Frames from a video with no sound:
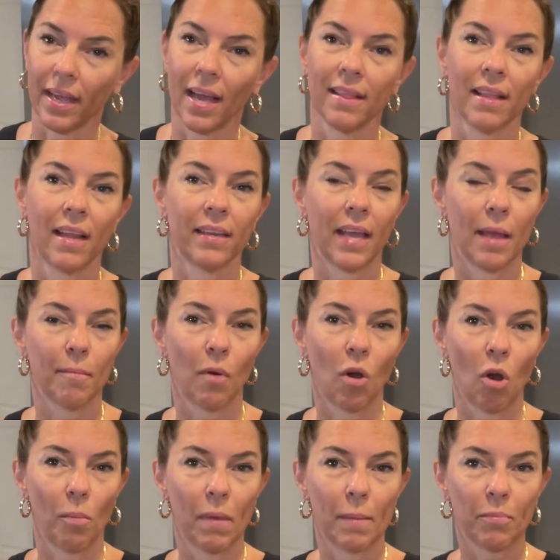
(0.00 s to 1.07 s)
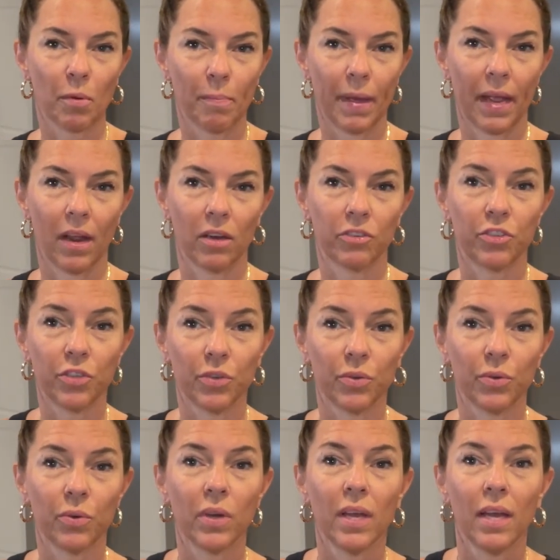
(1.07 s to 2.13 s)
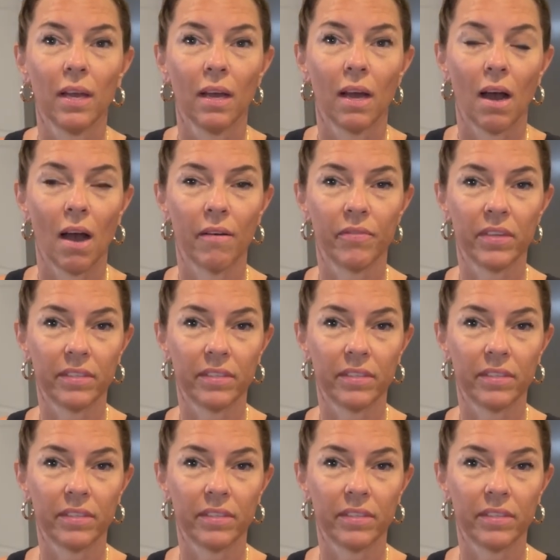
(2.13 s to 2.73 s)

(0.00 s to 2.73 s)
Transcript: and then came home and prepared two of the